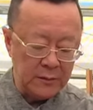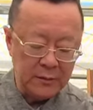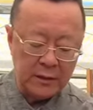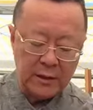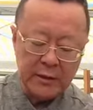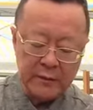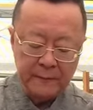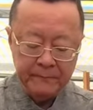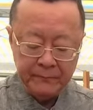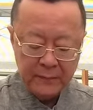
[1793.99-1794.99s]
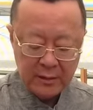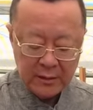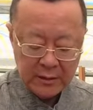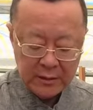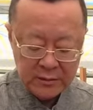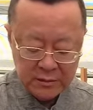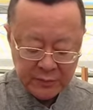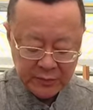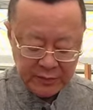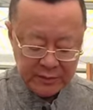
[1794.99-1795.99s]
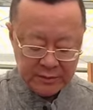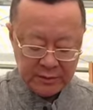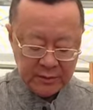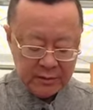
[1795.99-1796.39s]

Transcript: Okay, and this is very easy.